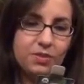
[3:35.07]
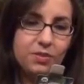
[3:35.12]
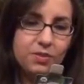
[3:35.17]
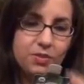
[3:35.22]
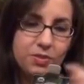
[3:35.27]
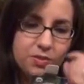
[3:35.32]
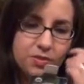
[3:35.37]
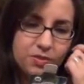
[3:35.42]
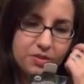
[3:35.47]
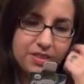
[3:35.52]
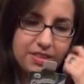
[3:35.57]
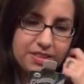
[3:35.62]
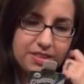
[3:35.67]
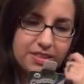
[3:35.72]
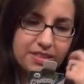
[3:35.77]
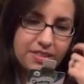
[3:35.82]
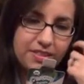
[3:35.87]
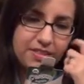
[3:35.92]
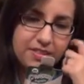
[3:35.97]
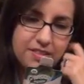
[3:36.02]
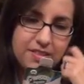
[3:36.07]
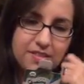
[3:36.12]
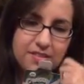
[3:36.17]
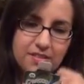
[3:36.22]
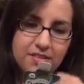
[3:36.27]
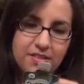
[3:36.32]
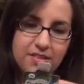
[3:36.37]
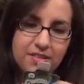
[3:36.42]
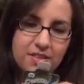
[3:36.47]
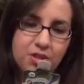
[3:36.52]
Ooh, look at
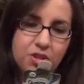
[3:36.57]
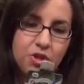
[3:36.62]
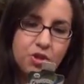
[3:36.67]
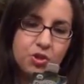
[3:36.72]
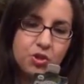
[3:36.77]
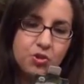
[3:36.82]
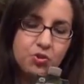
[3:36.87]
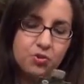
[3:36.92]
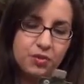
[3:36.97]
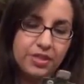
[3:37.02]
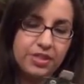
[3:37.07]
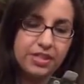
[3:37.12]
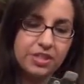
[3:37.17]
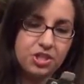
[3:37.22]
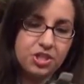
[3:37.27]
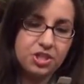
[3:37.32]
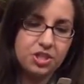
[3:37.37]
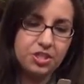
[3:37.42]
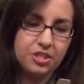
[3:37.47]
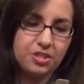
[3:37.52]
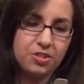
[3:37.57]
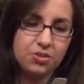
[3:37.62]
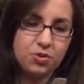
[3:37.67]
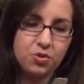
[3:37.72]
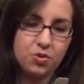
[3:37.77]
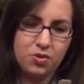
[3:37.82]
this. Green Shield